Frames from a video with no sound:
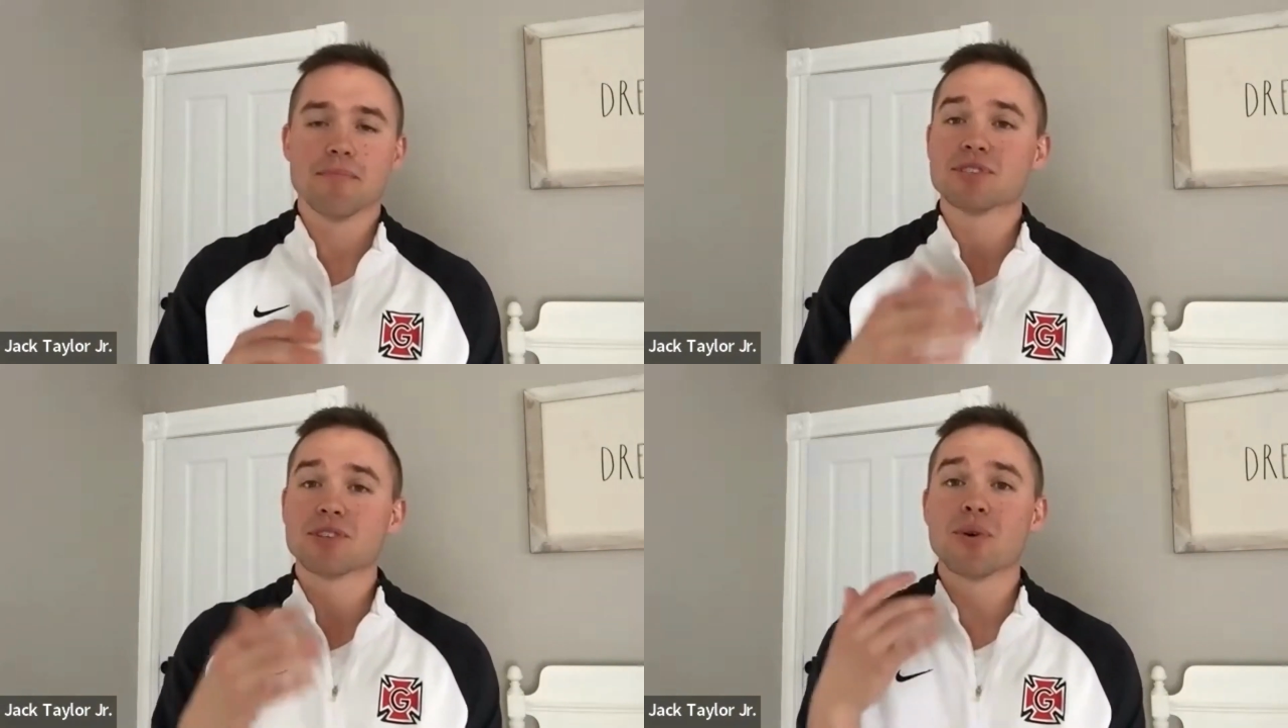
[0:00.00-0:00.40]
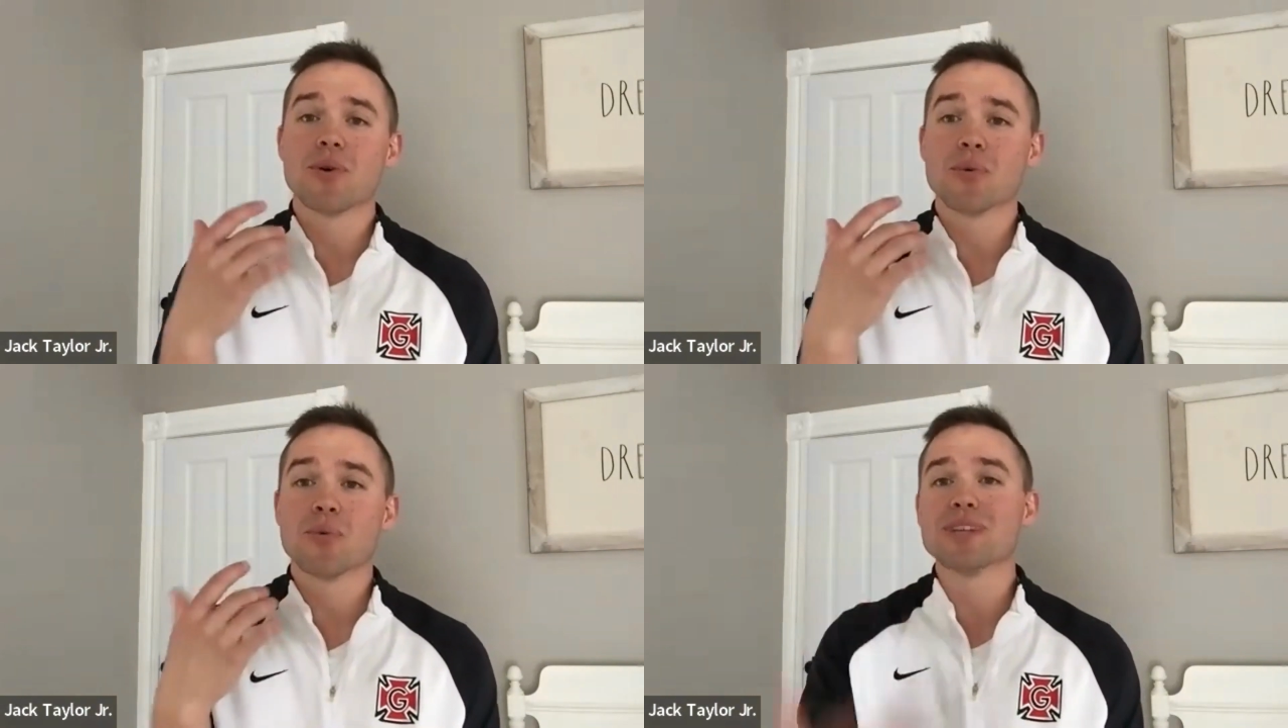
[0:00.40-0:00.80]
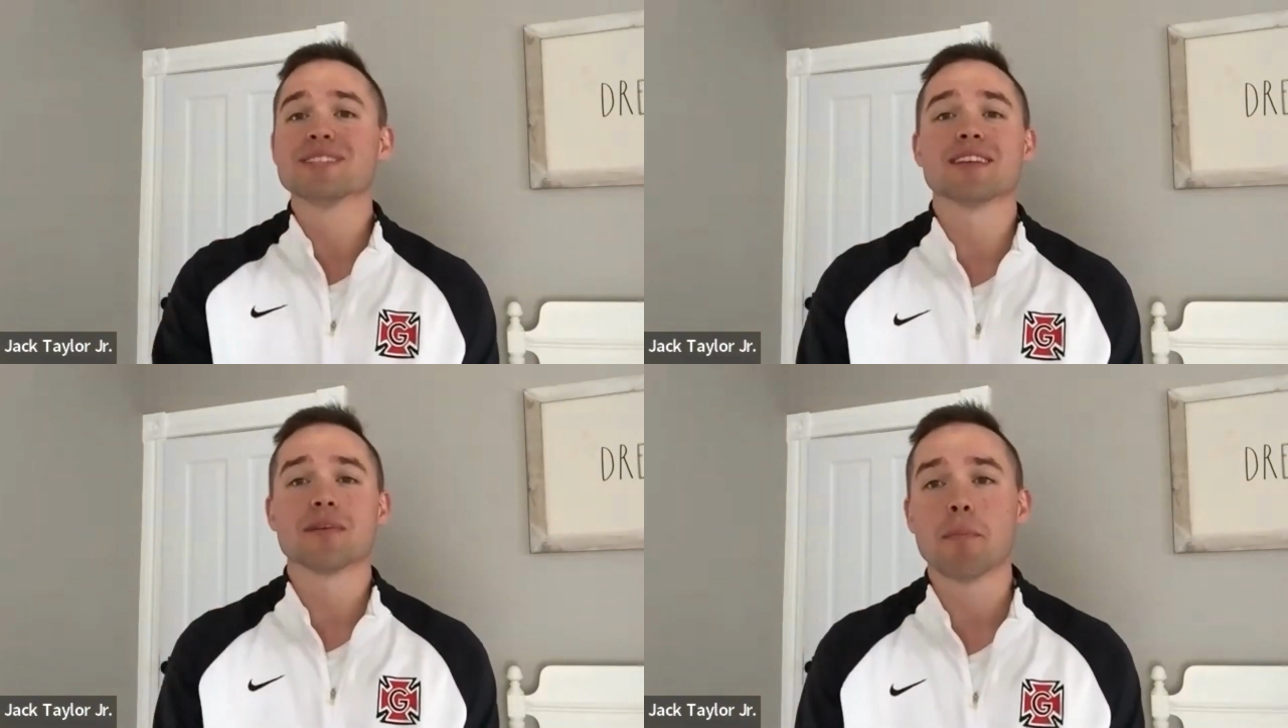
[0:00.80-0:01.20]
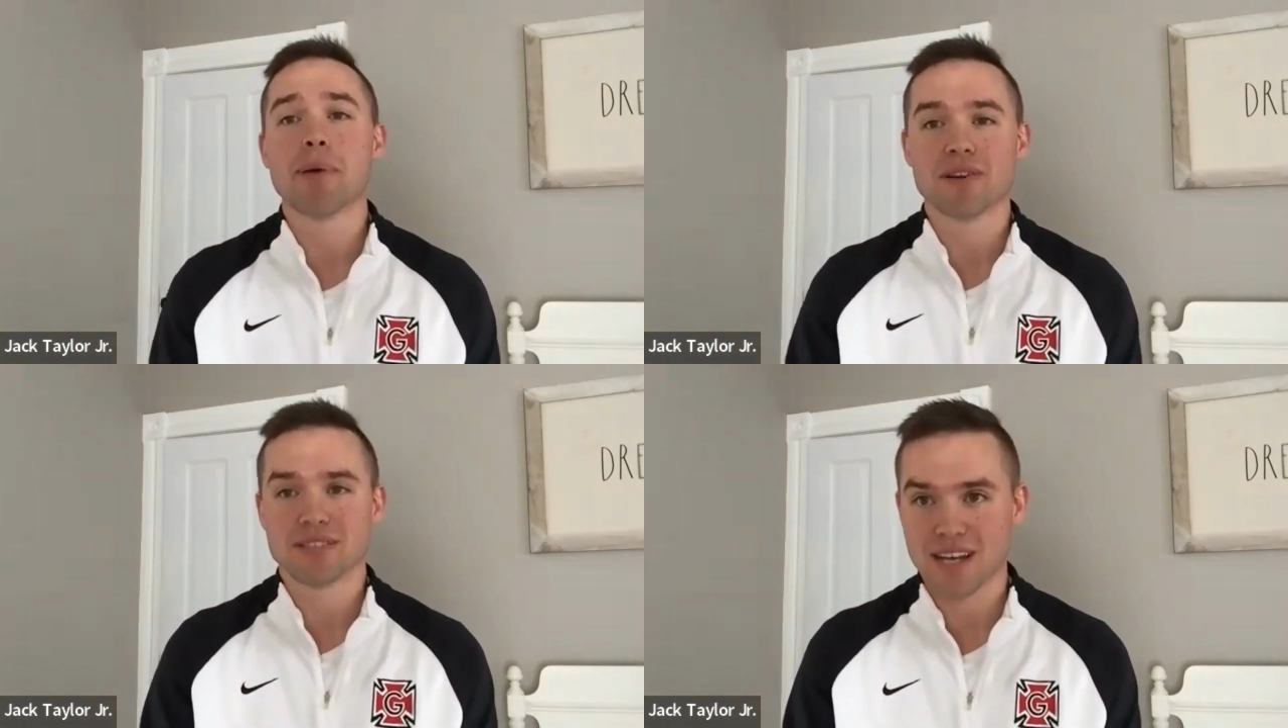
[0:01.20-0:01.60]
So we sent him a
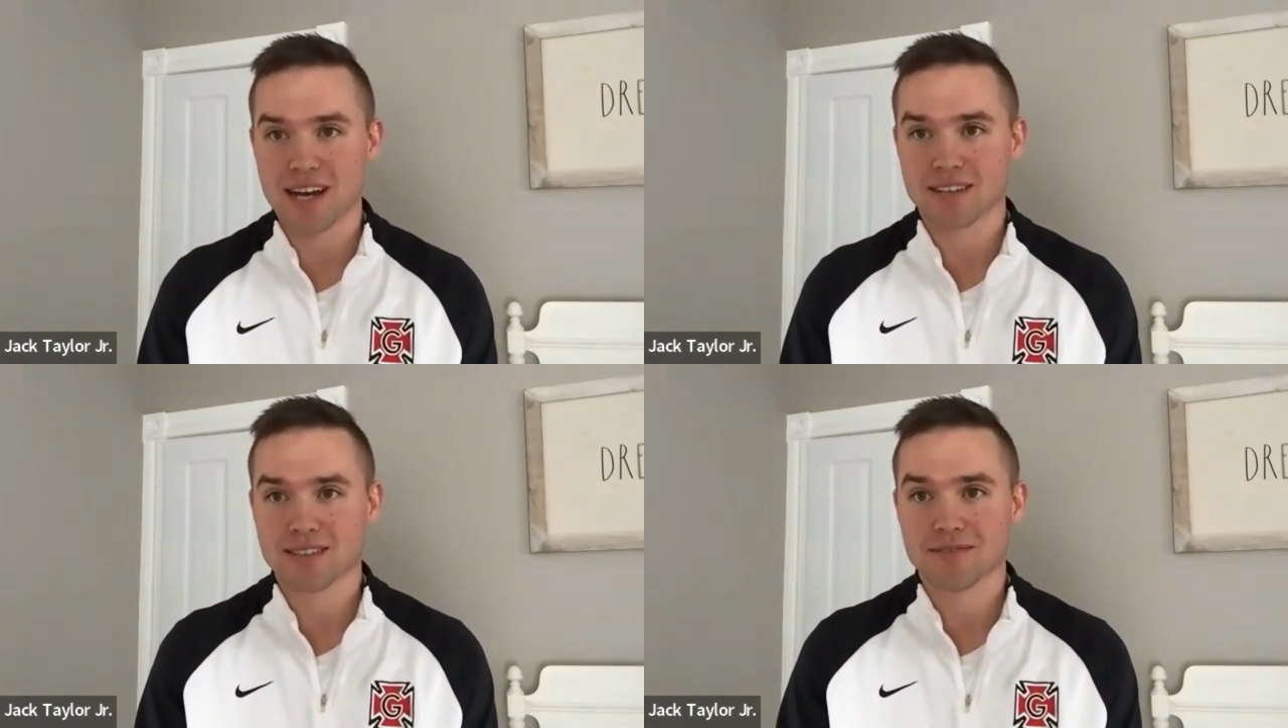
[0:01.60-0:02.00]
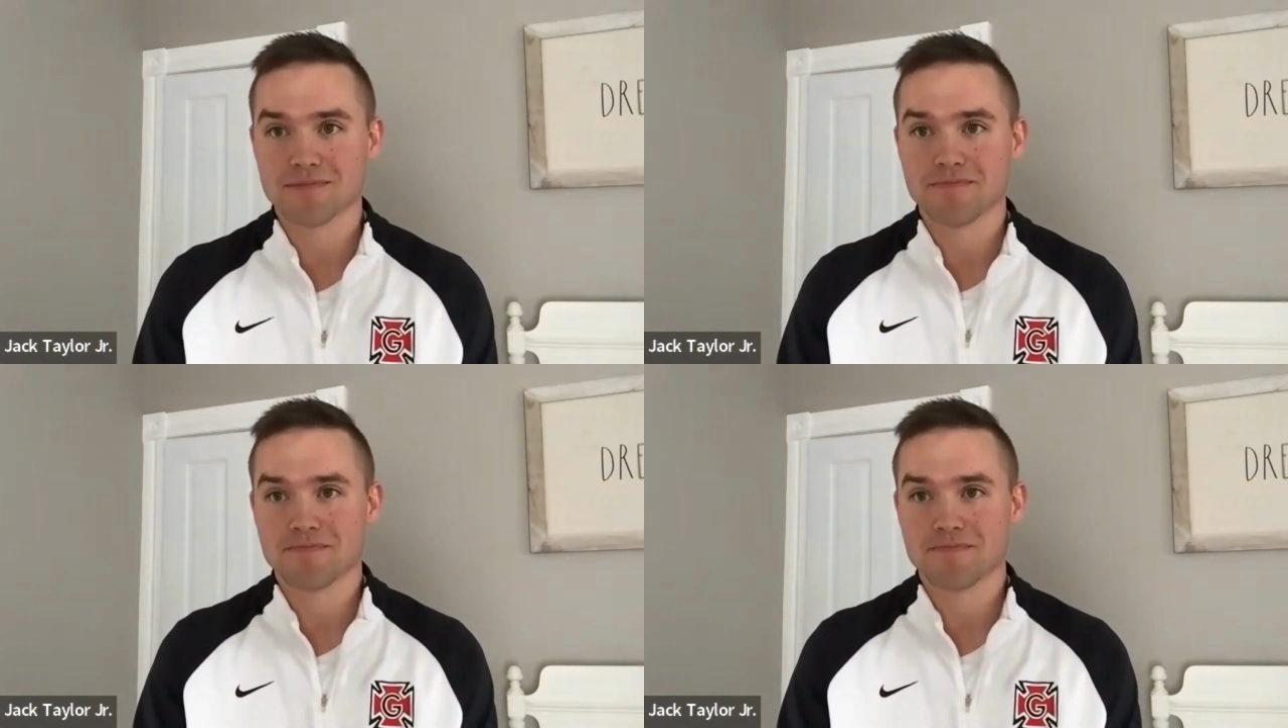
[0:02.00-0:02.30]
pair of socks.